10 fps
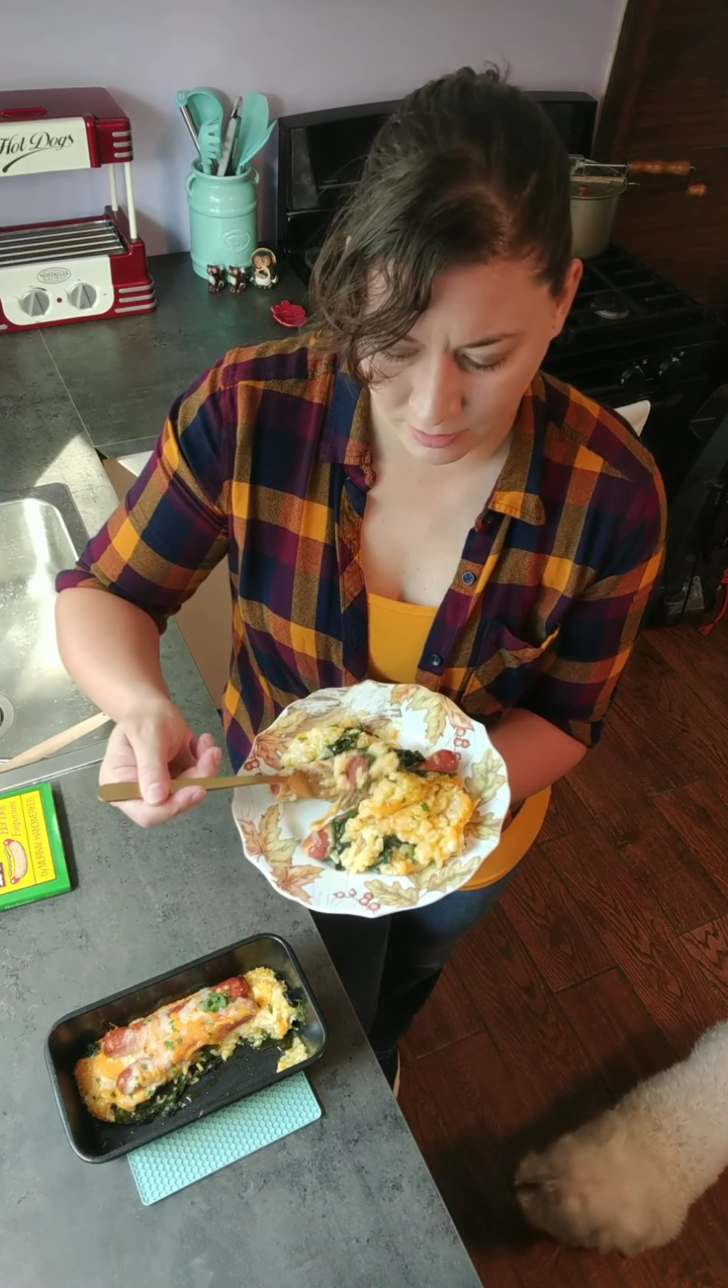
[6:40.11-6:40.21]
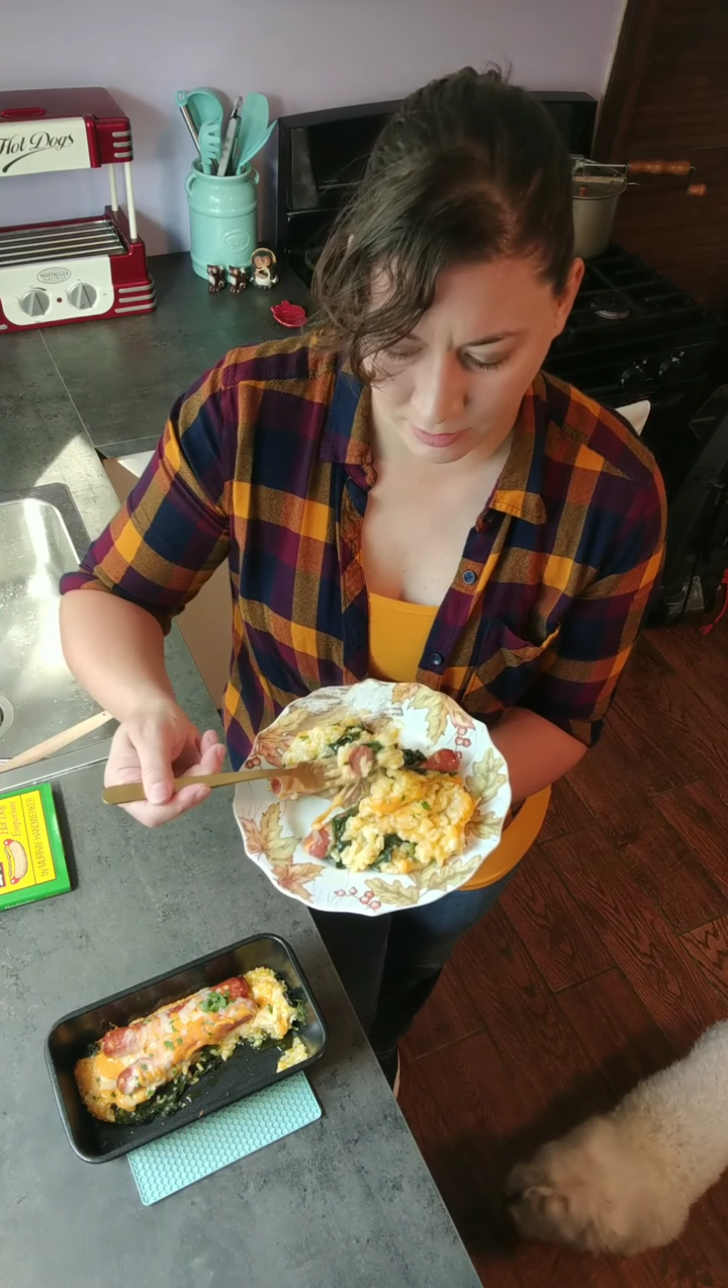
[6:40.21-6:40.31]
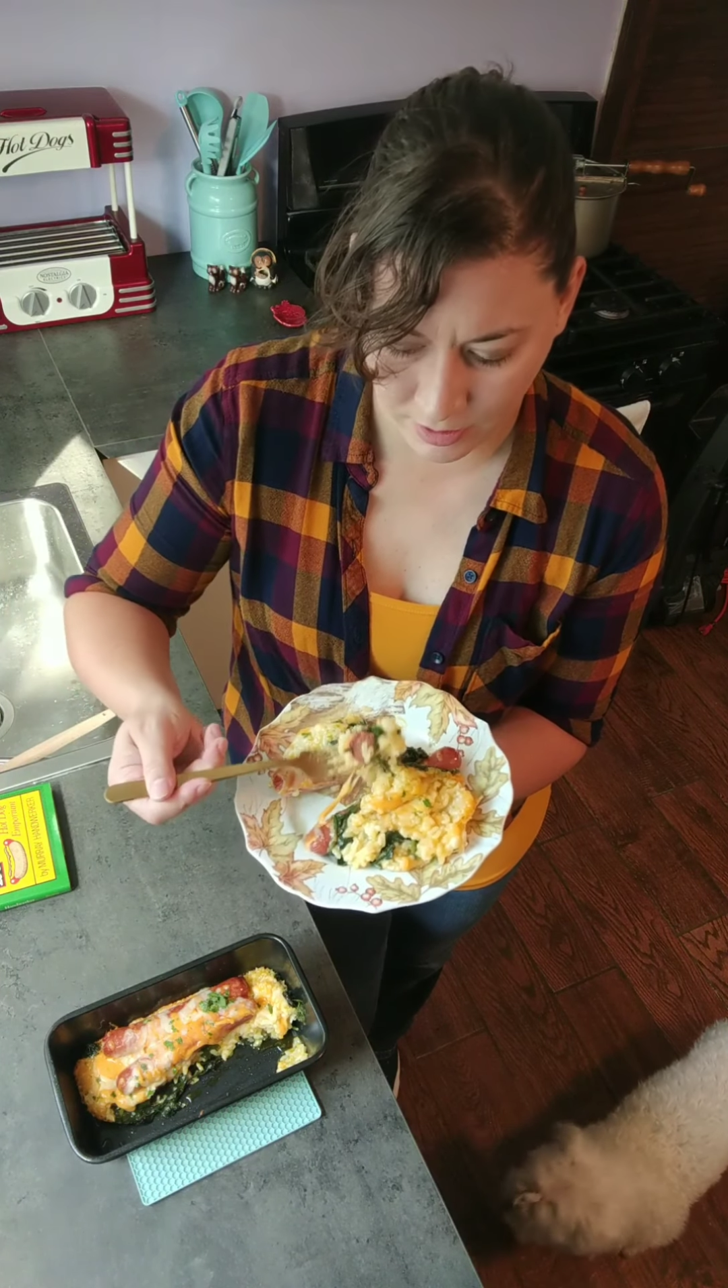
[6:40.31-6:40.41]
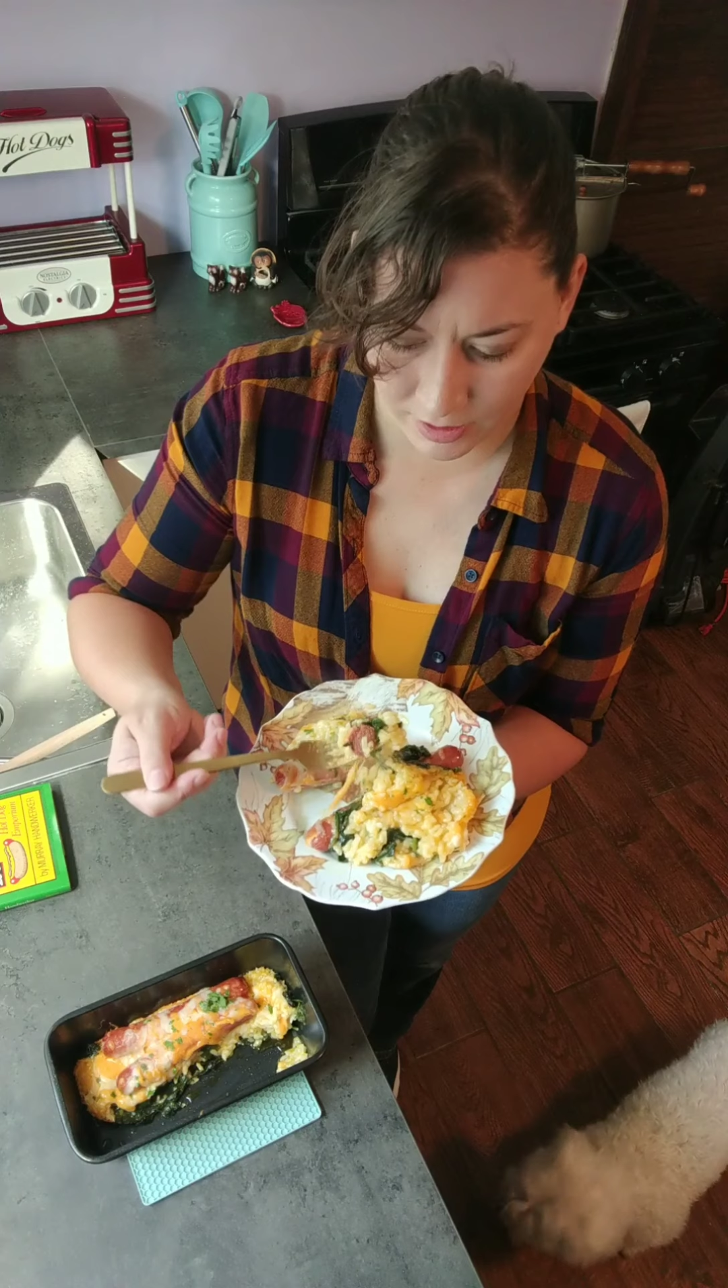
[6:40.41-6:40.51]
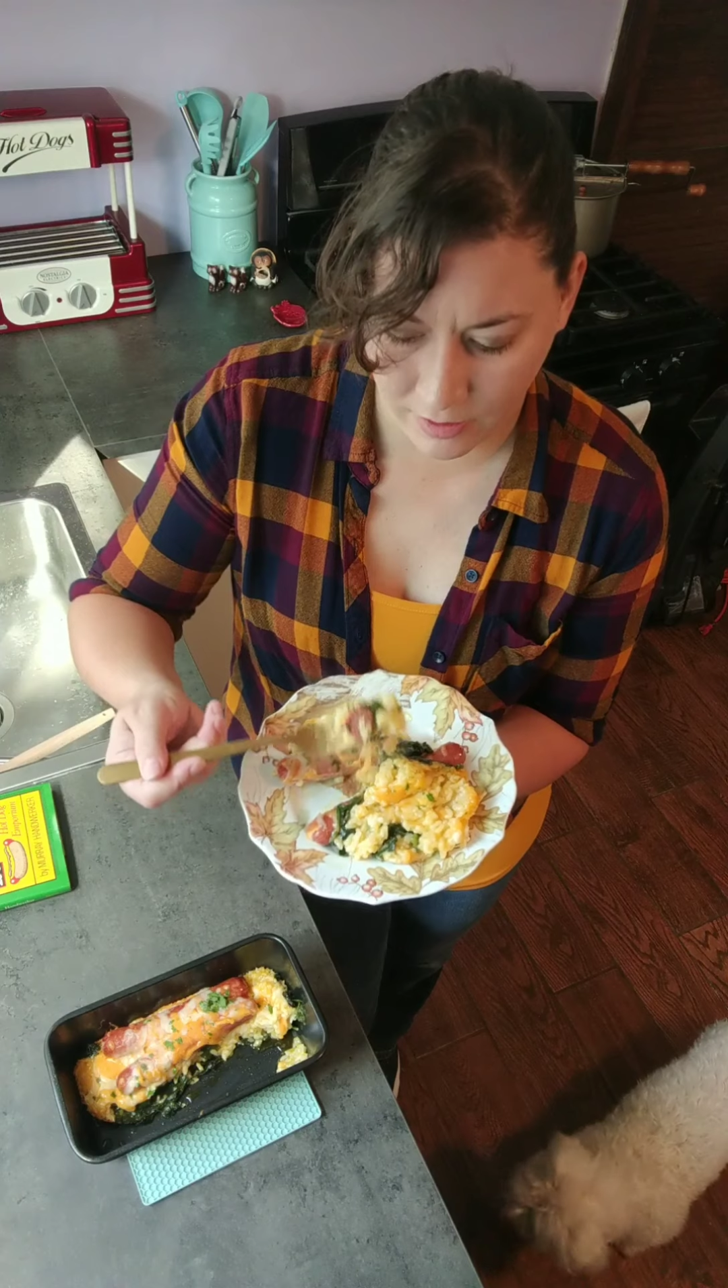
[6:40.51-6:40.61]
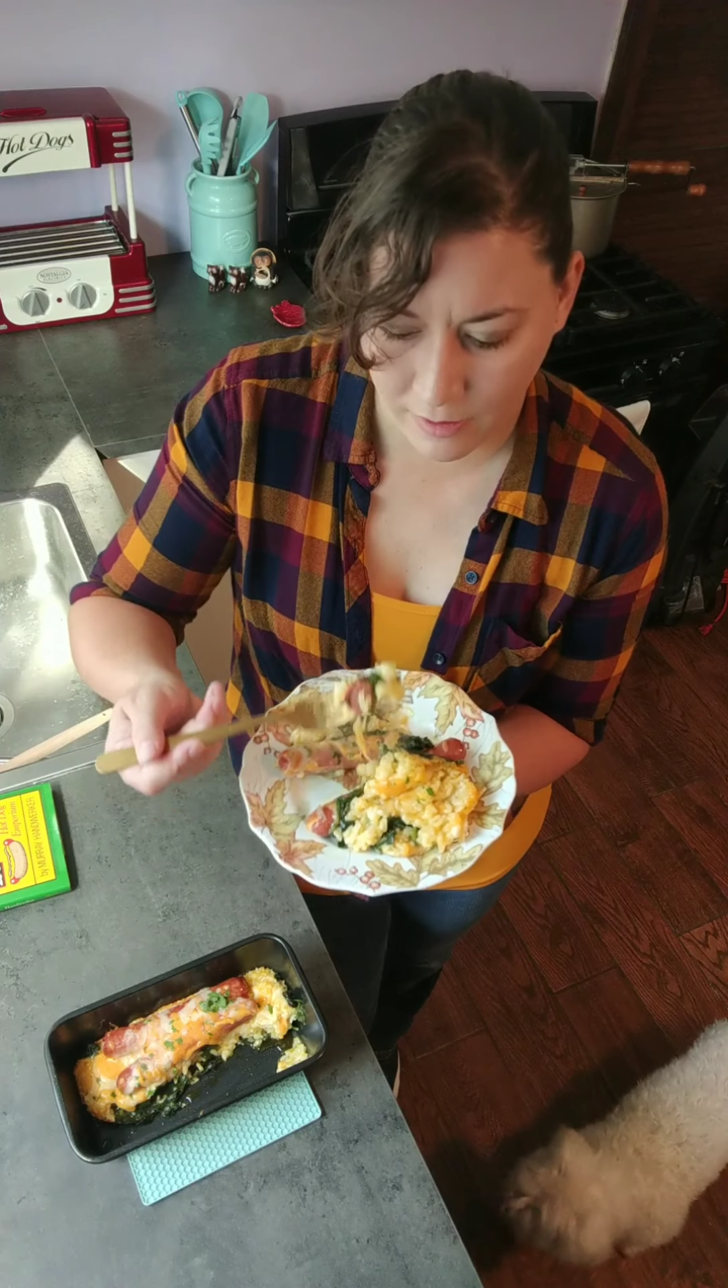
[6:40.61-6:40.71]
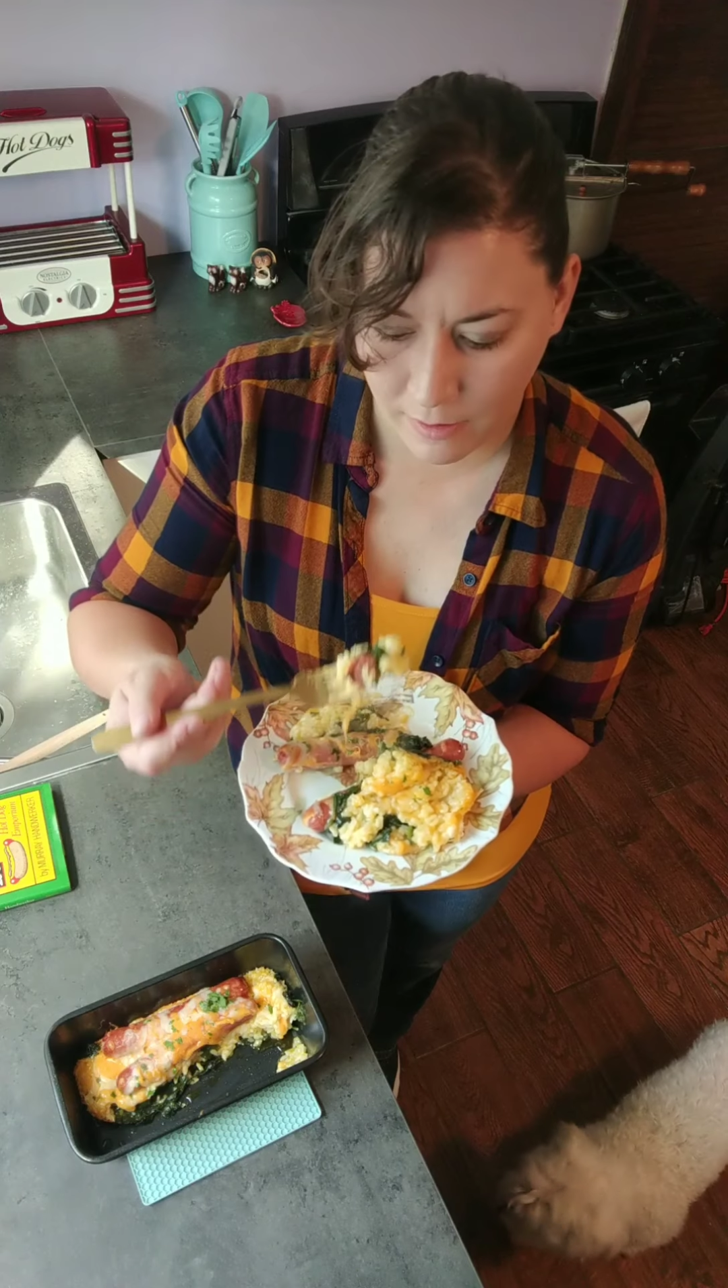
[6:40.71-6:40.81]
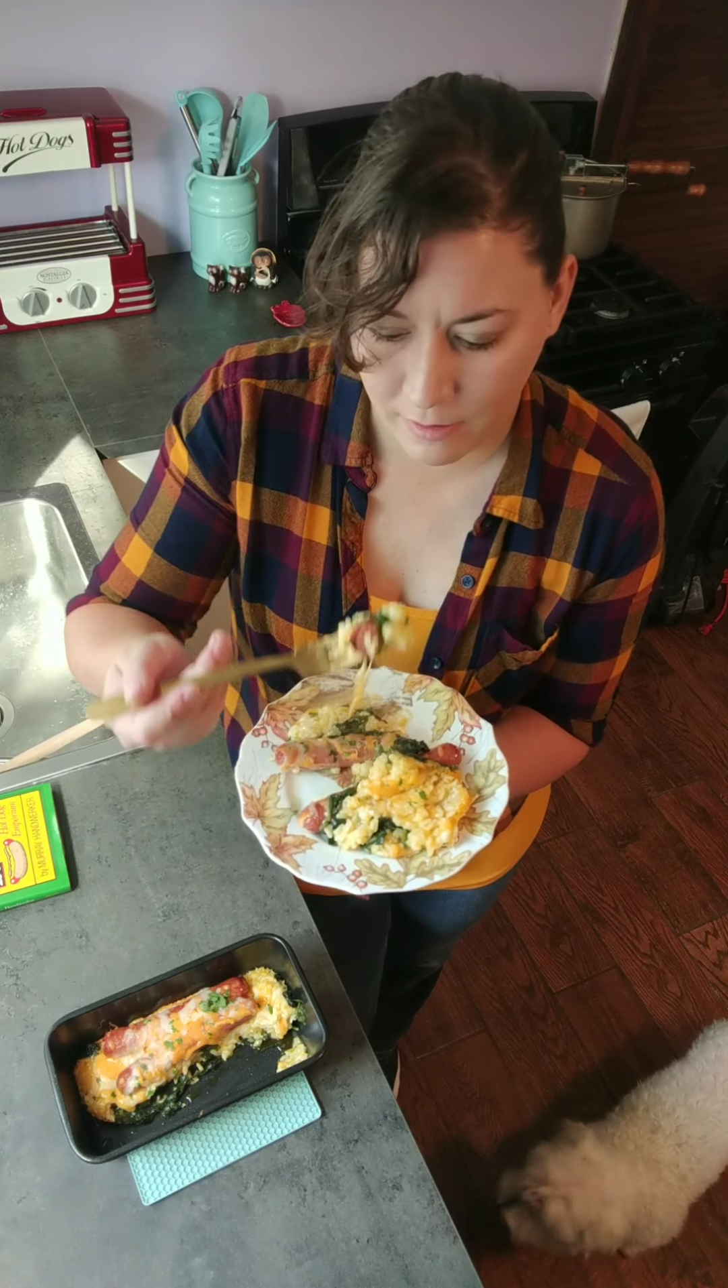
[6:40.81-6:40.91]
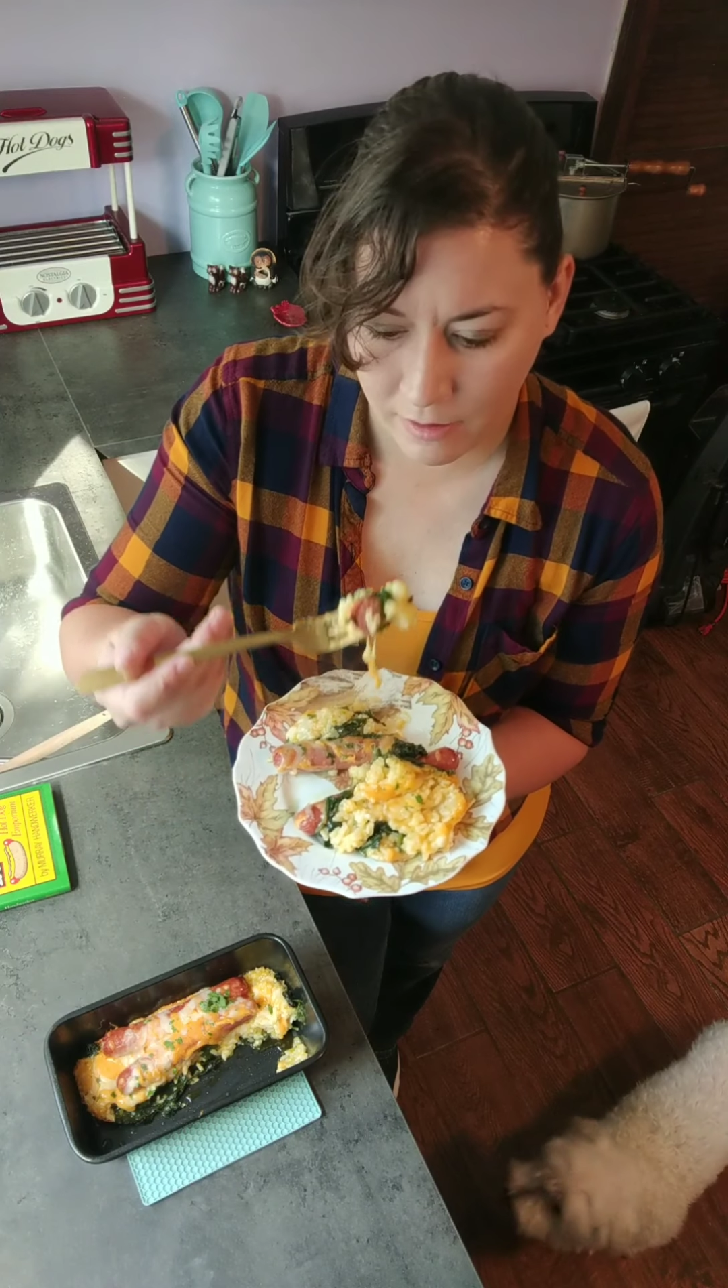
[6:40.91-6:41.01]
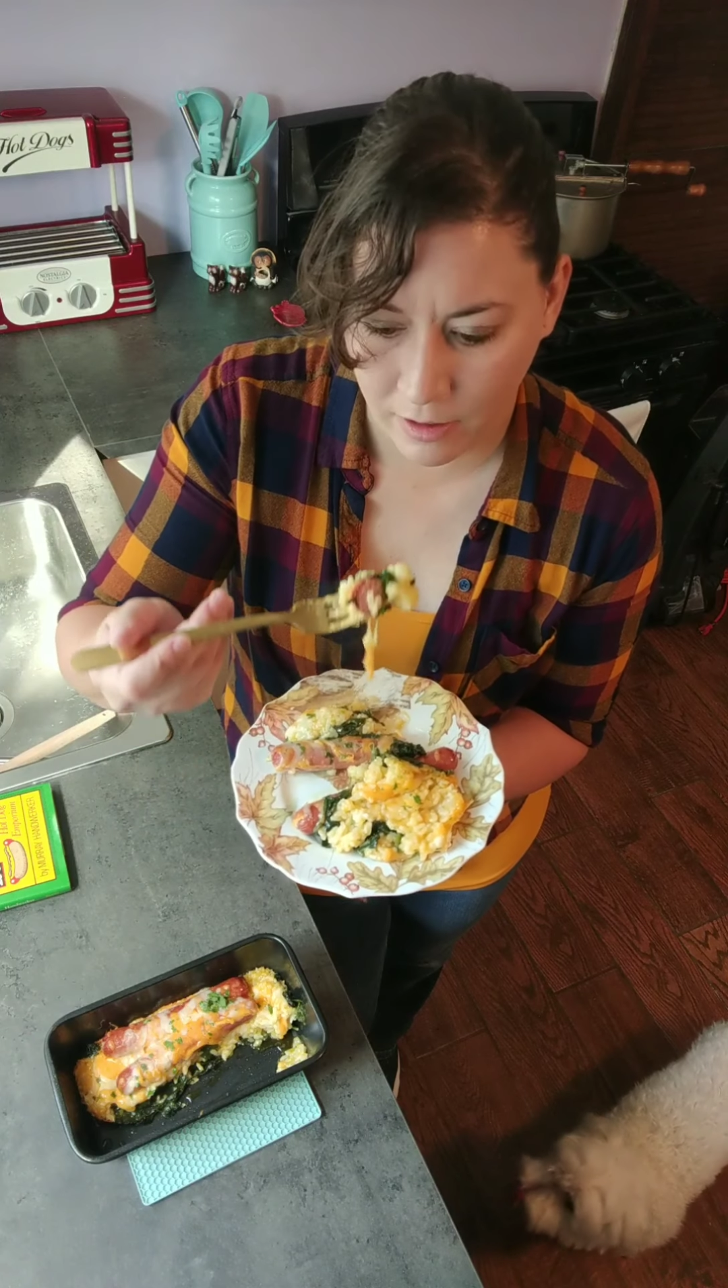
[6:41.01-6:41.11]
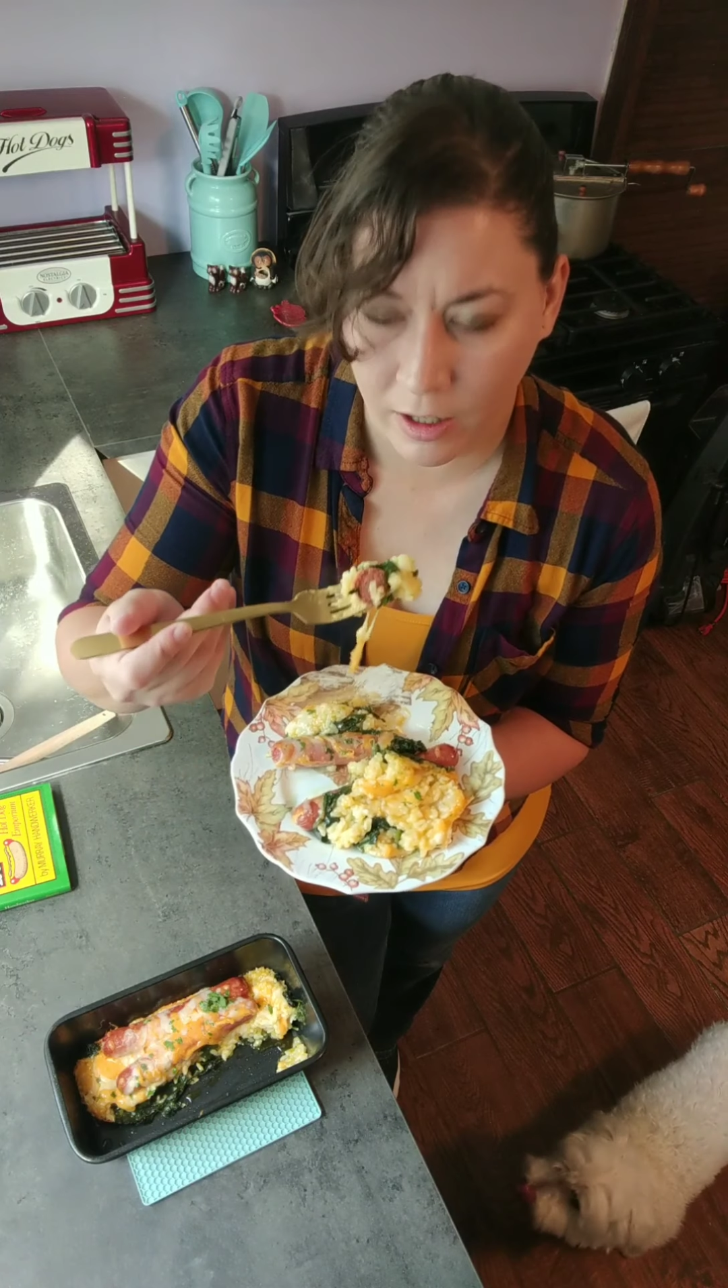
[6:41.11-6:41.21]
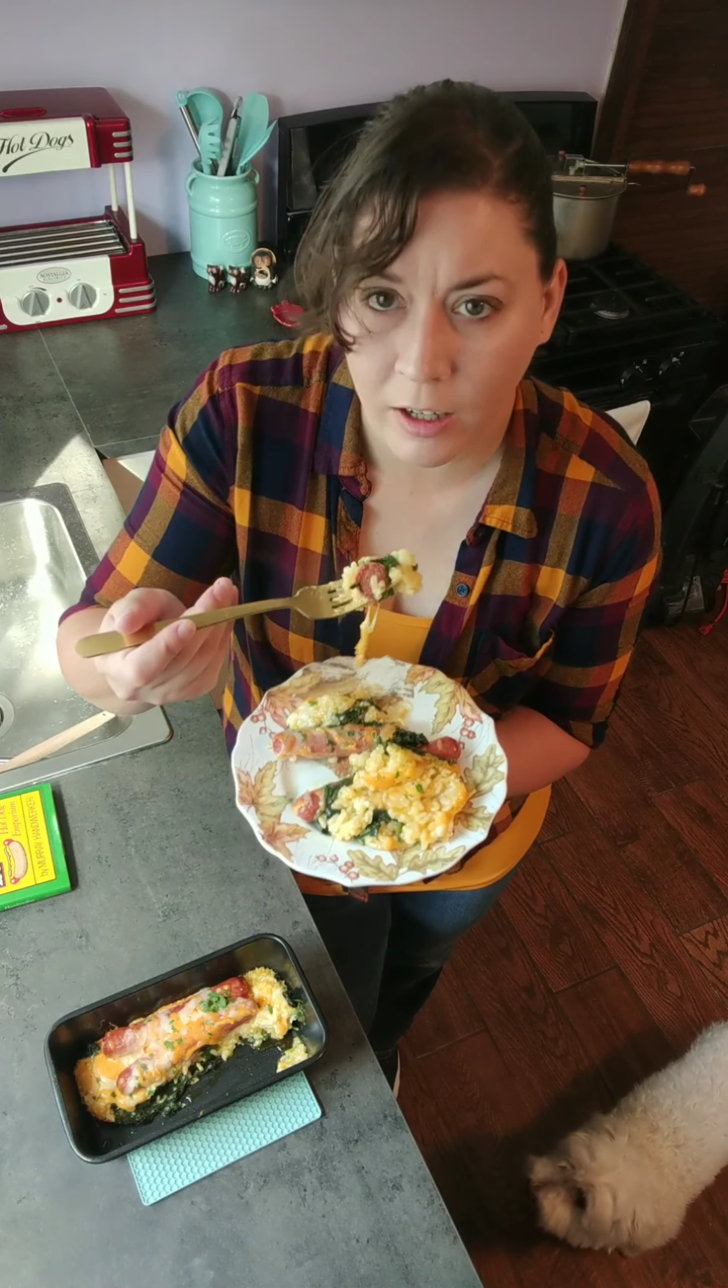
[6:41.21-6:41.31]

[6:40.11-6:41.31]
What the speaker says: Hold on.